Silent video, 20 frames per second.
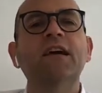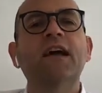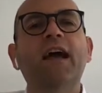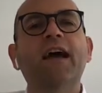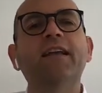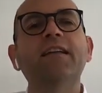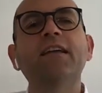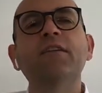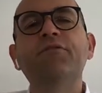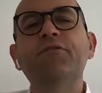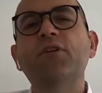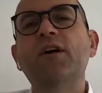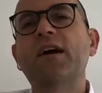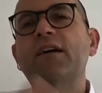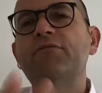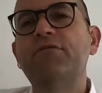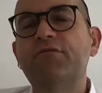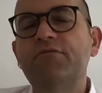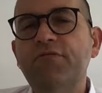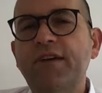And if you
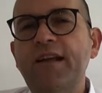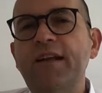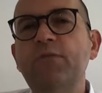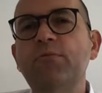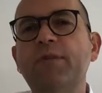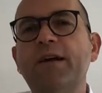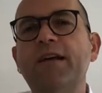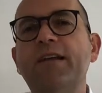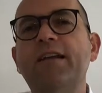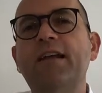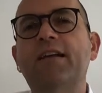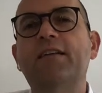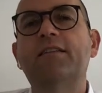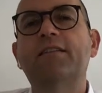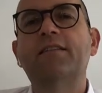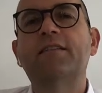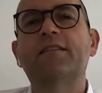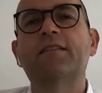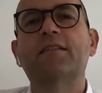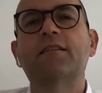have a railway
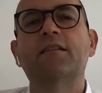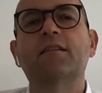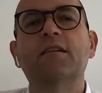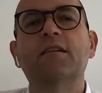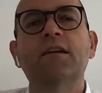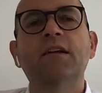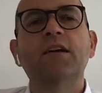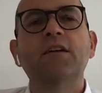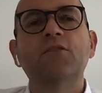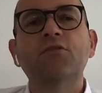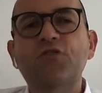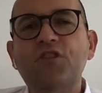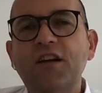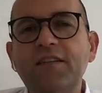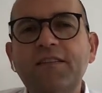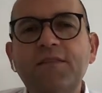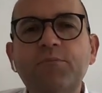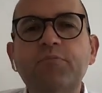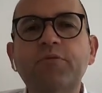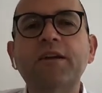next, you
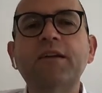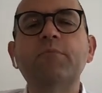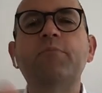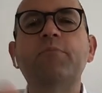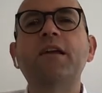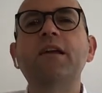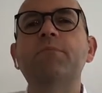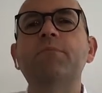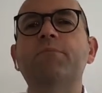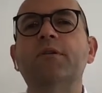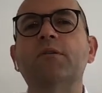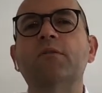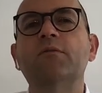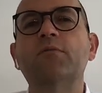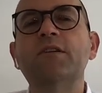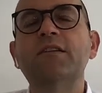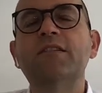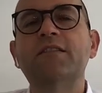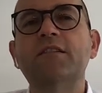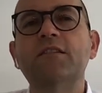just bring people
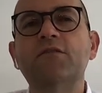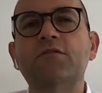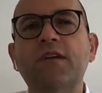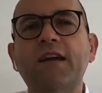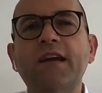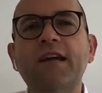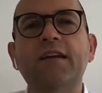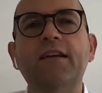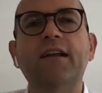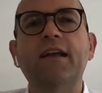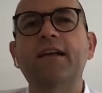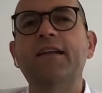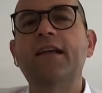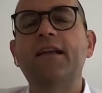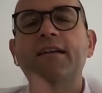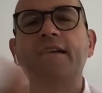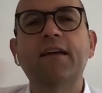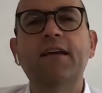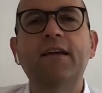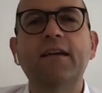with the train and
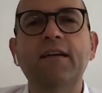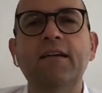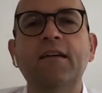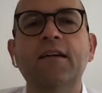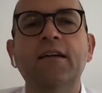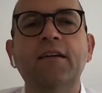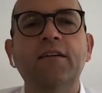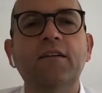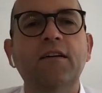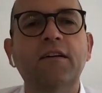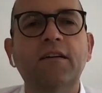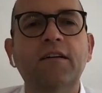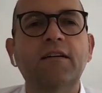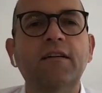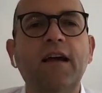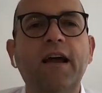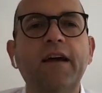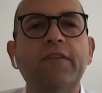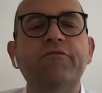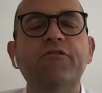then they uh,
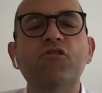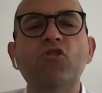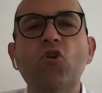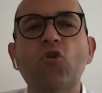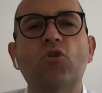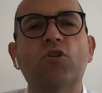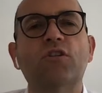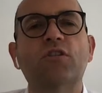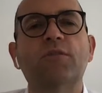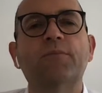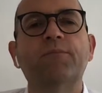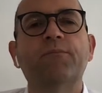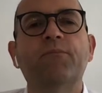have a look.